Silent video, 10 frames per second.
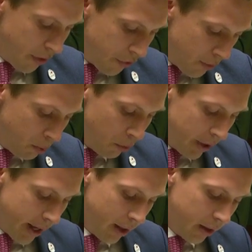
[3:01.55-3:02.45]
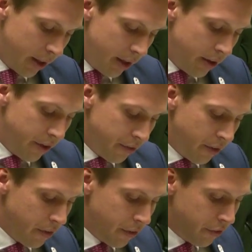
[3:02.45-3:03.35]
The simple reality is
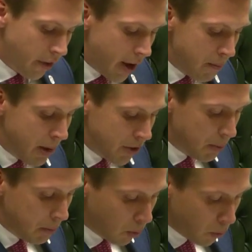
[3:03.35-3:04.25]
that the site must be